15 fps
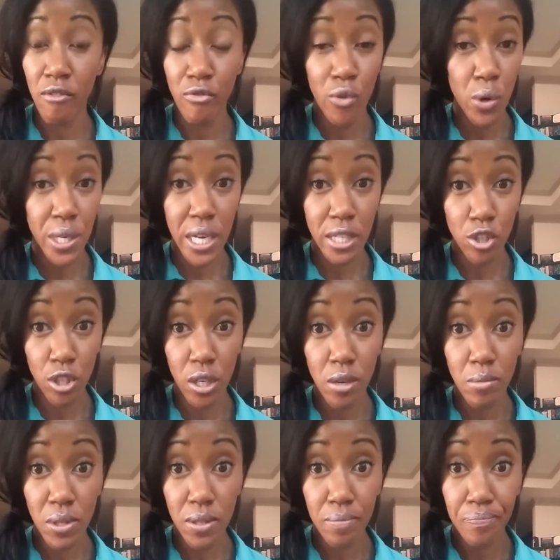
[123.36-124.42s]
and 4 day
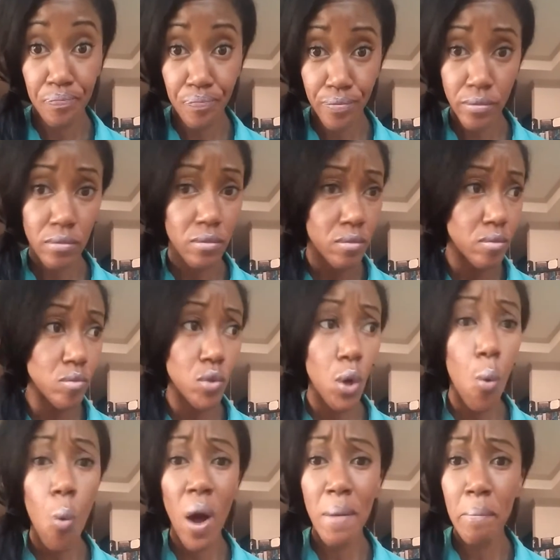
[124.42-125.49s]
trips.
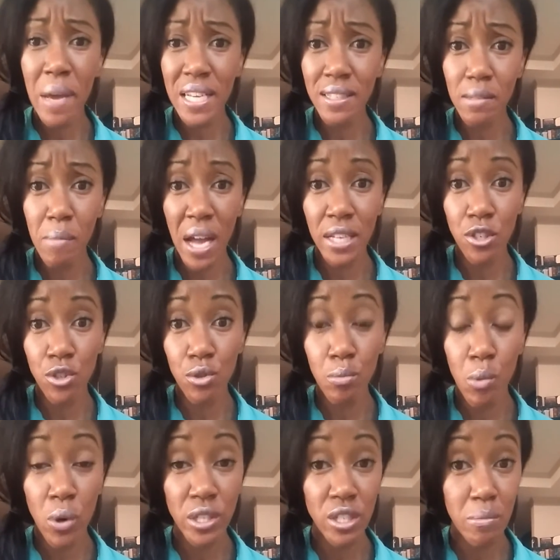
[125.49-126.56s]
One base might do
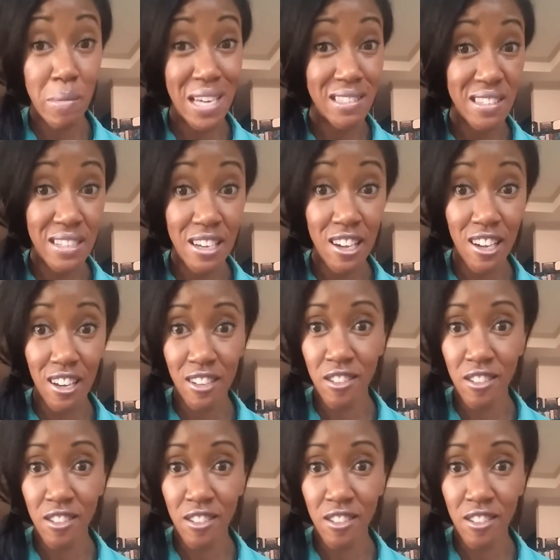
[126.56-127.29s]
more domestic,